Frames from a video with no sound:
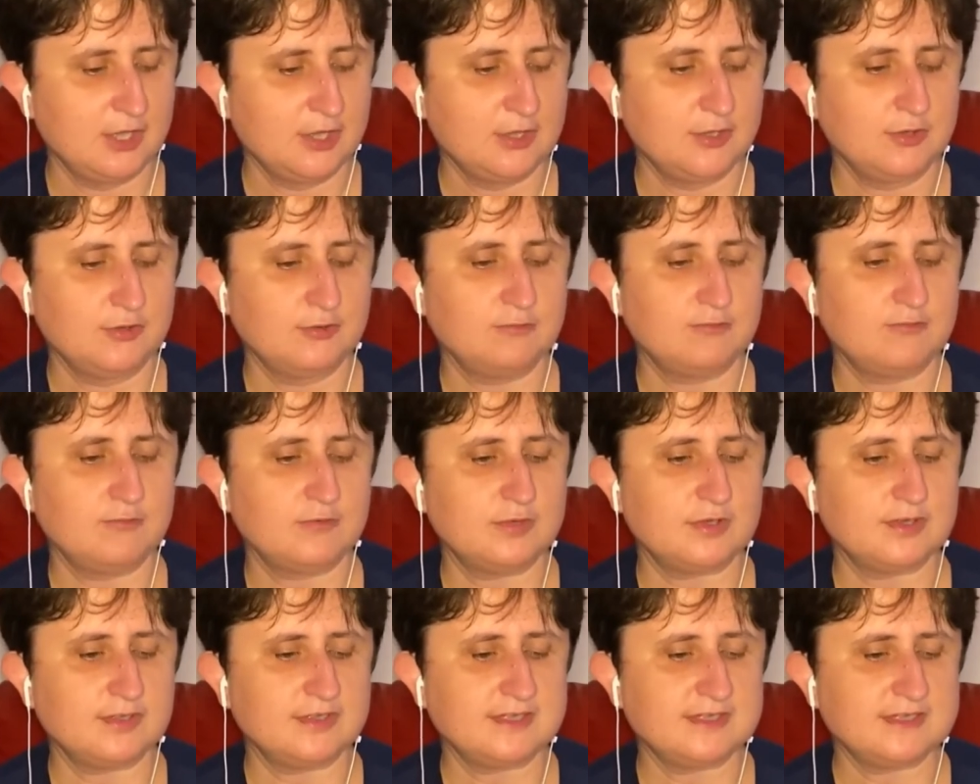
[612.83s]

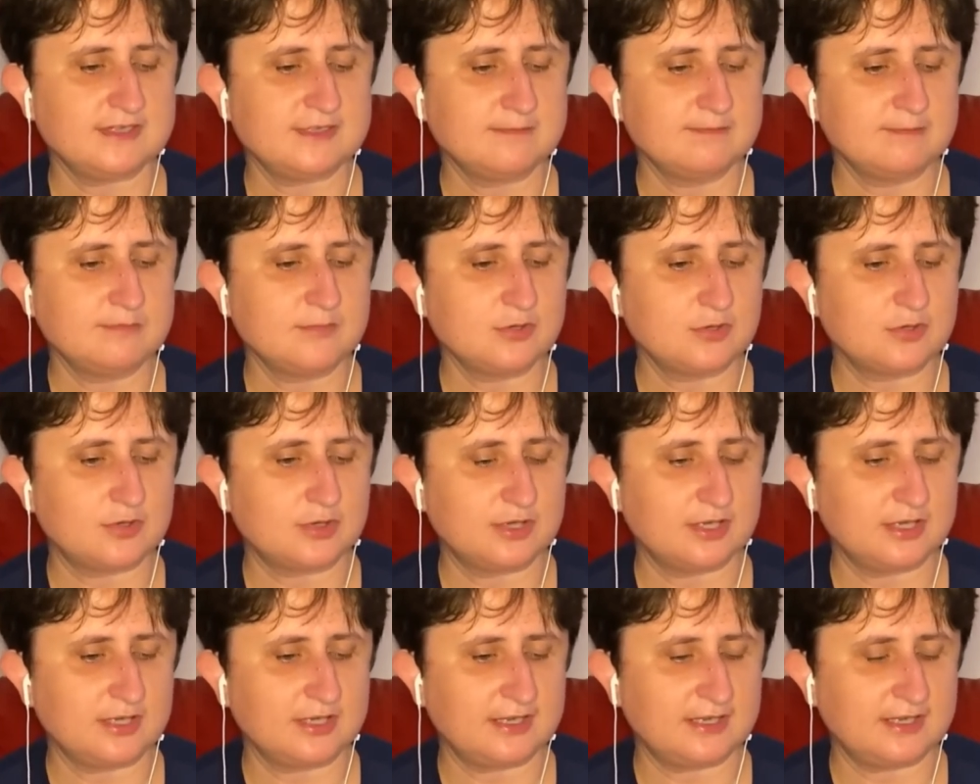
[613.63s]
What is
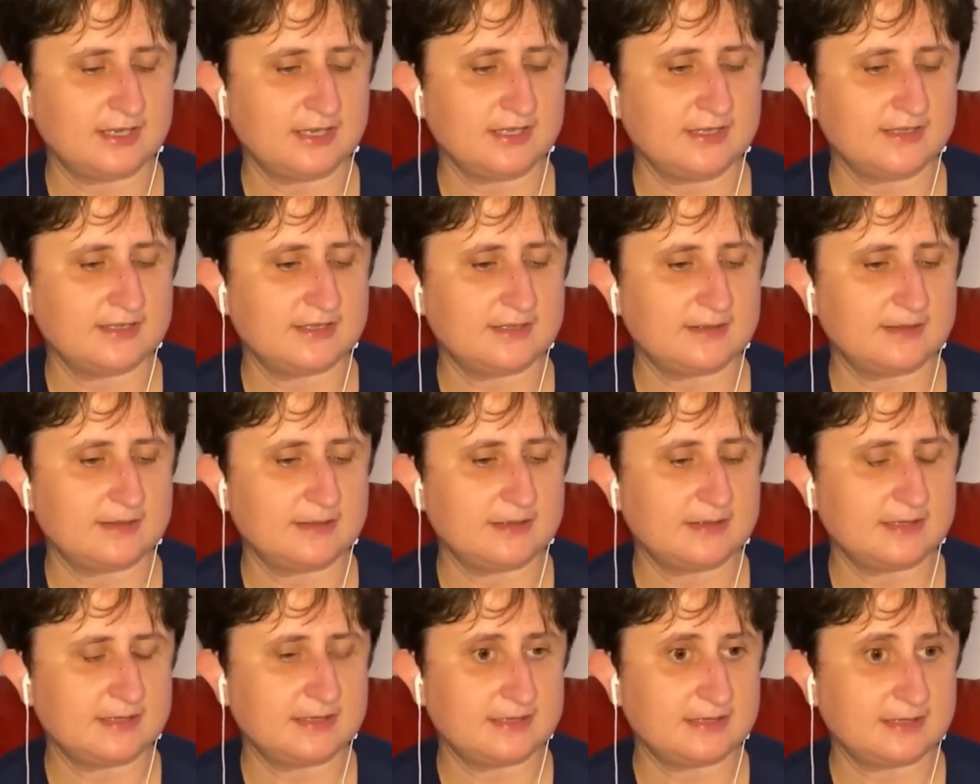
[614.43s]
more, in
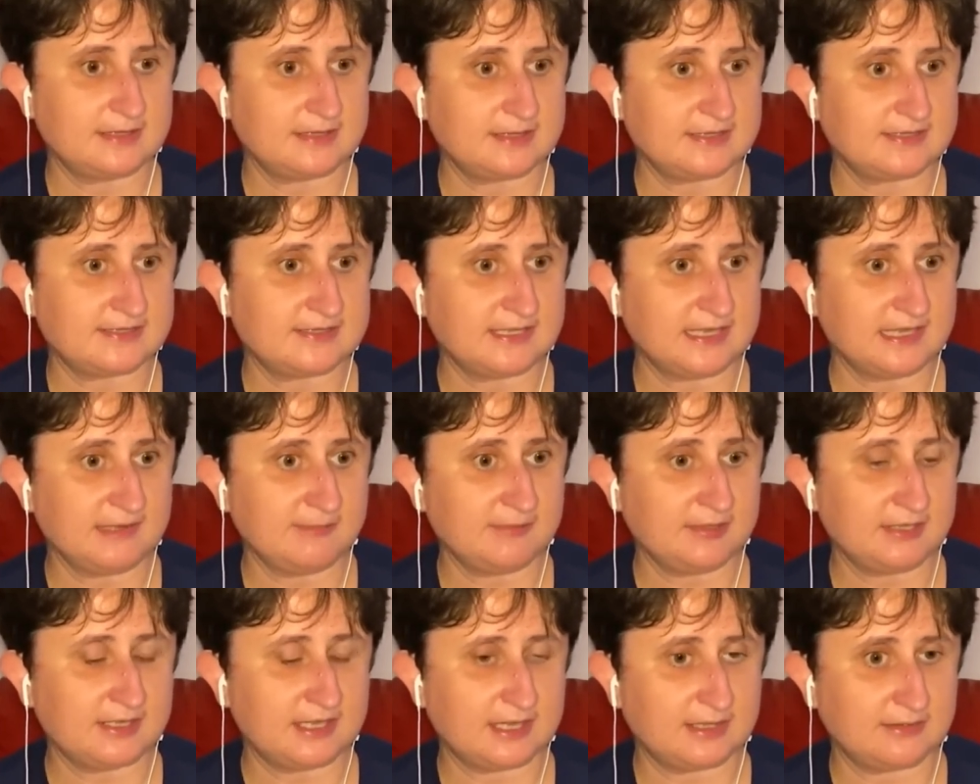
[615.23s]

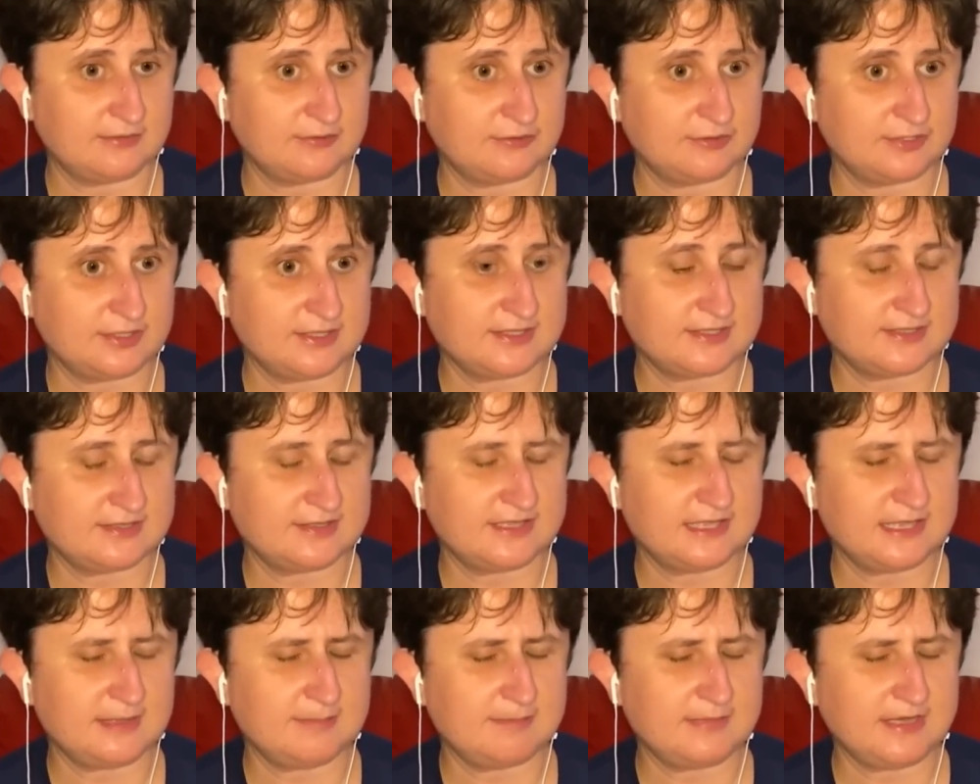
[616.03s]
some countries,
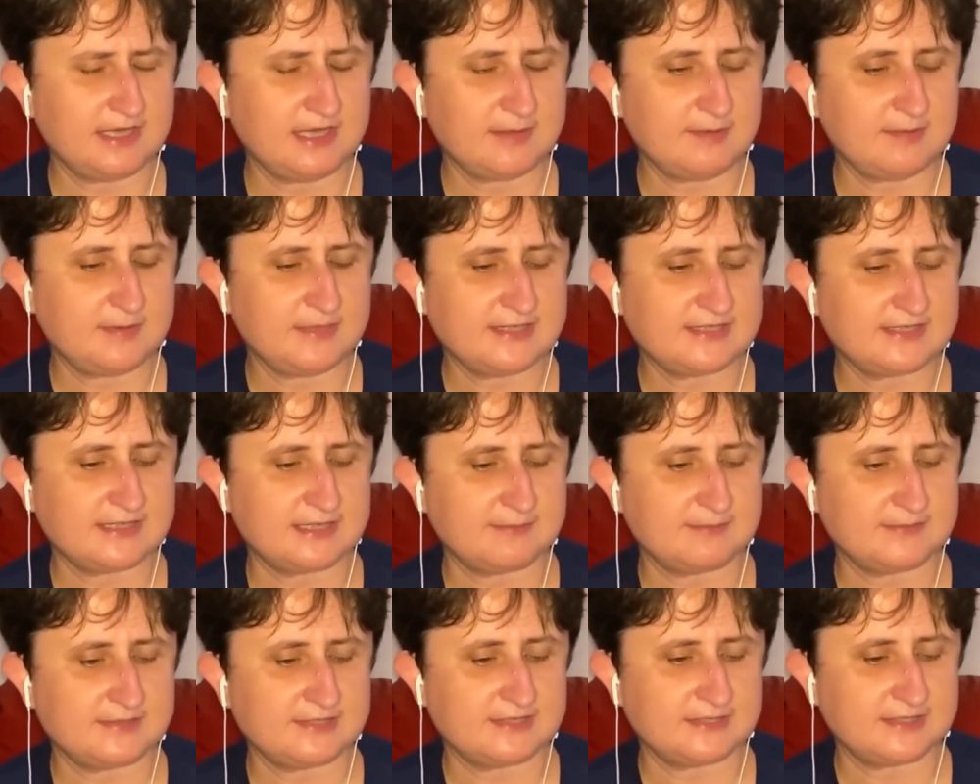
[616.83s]
there may be
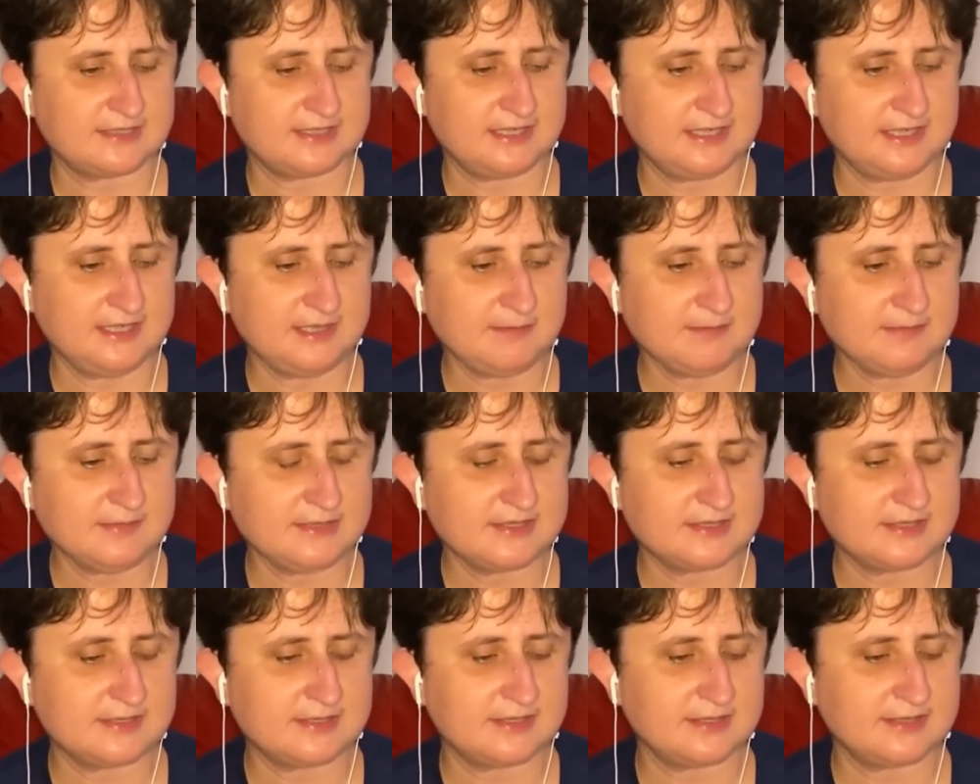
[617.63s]
some
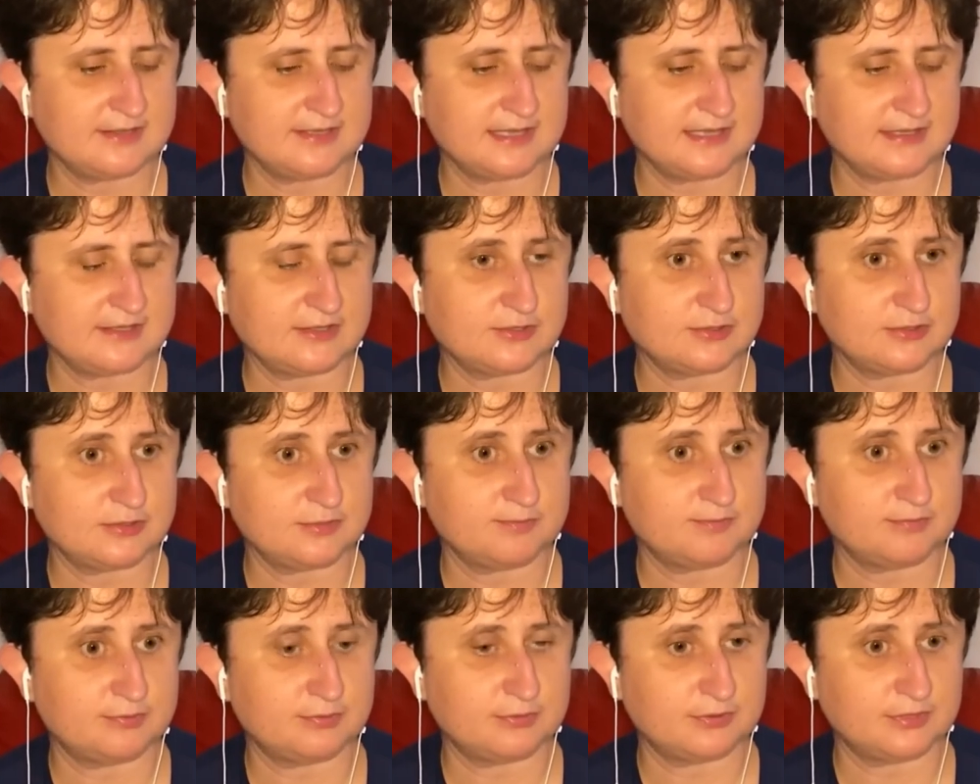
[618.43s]
schemes that
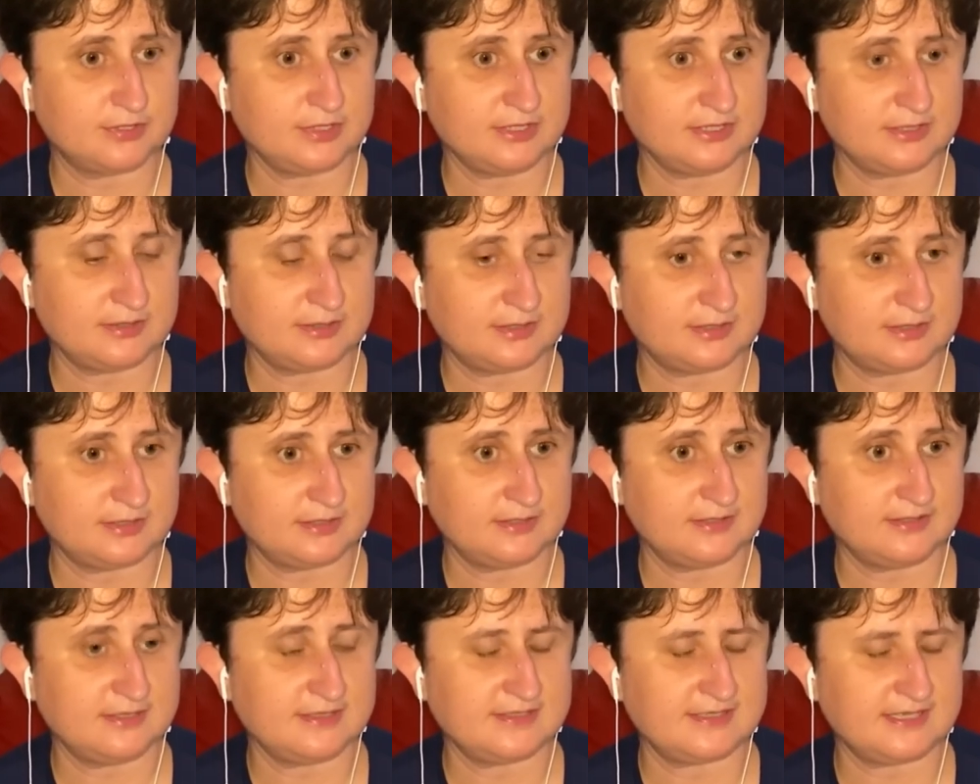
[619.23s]
support
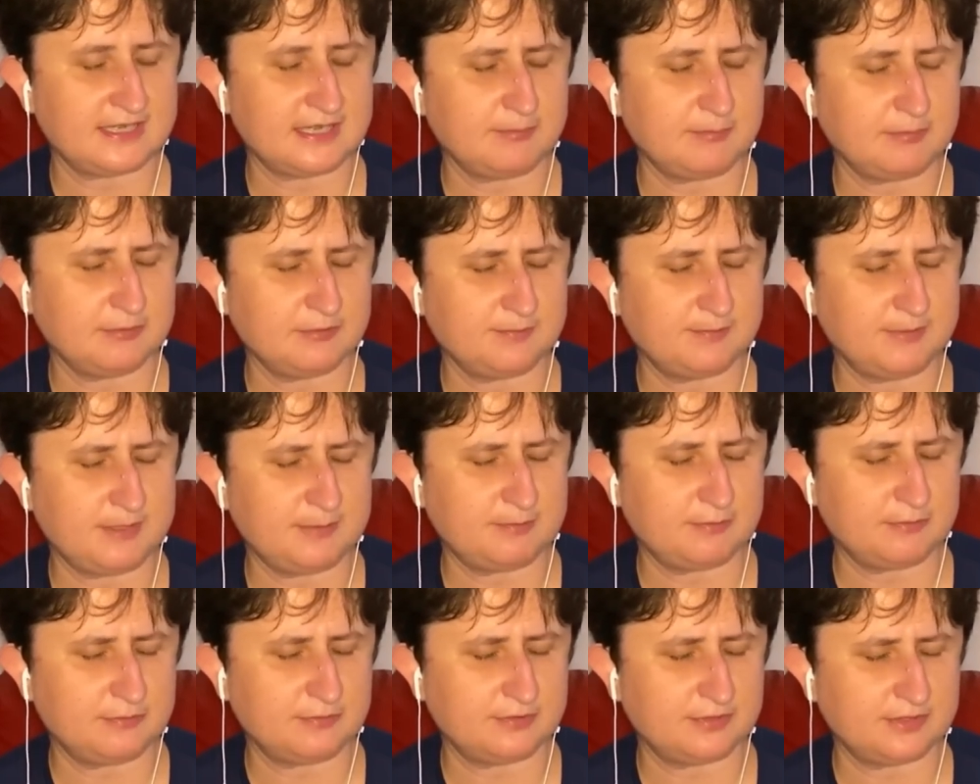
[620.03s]
disabled
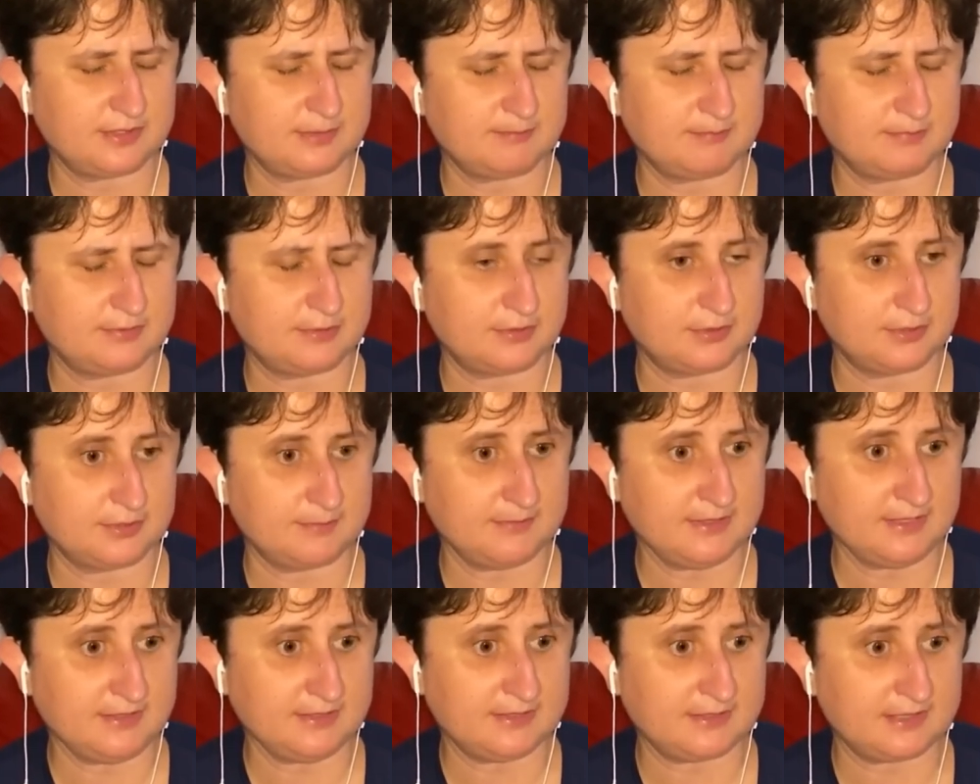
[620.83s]
people to
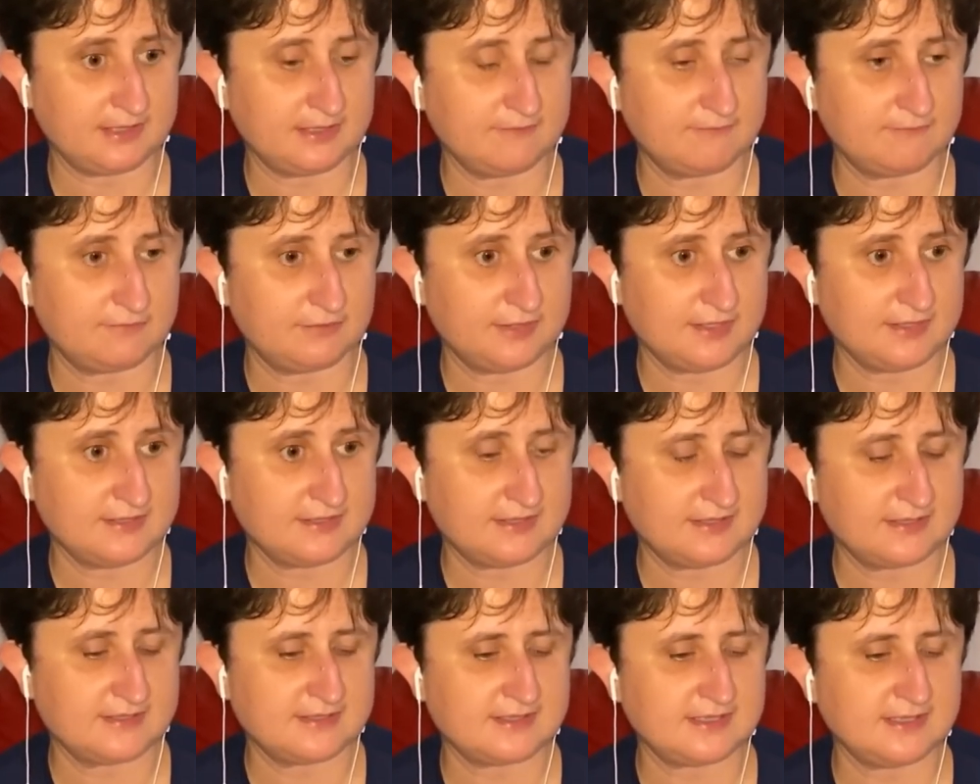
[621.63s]
employment. And for
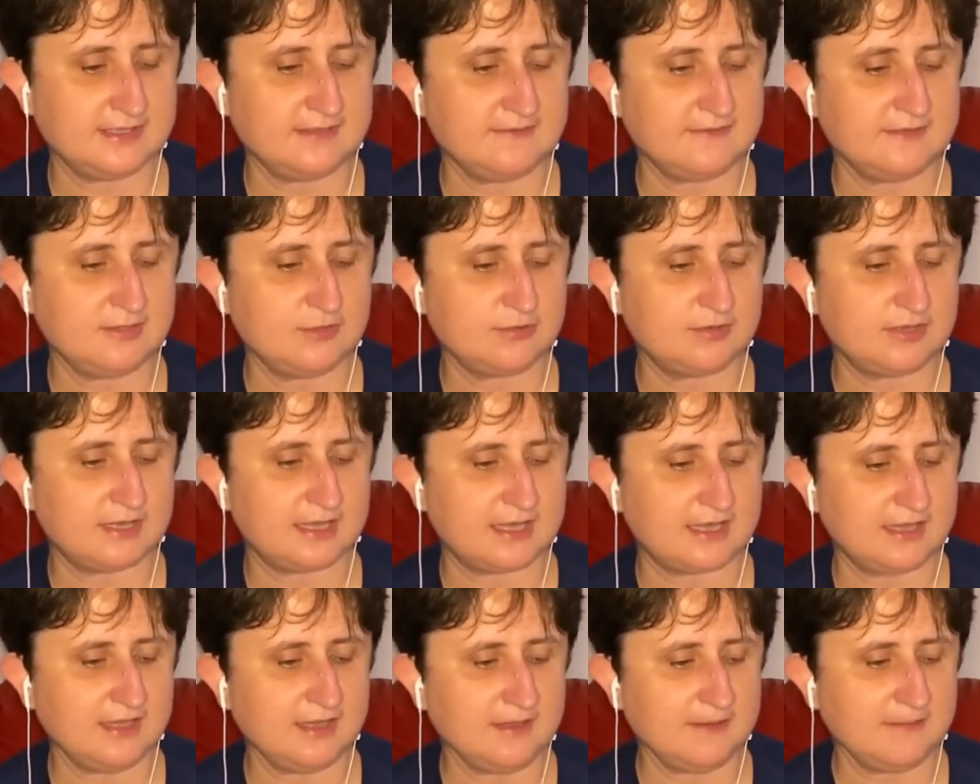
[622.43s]
instance, in the
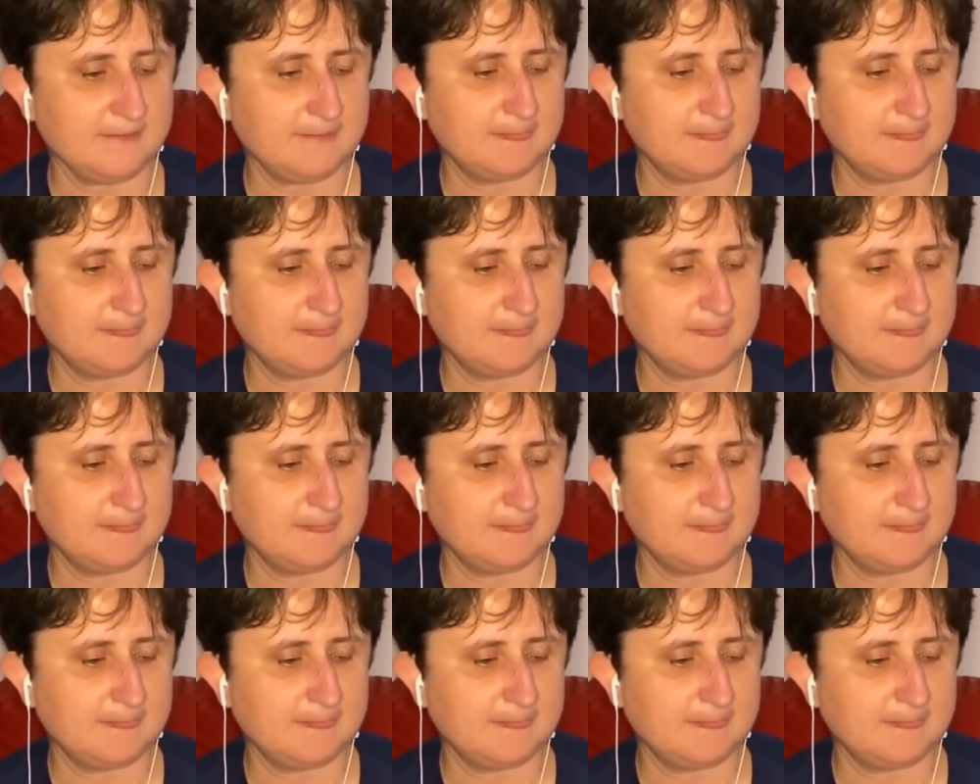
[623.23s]
UK,